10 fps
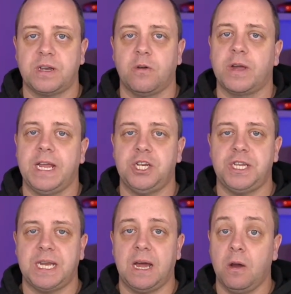
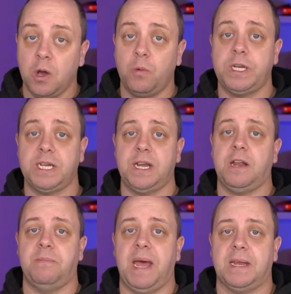locations now, which is
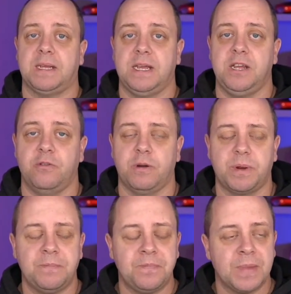not bad in Europe,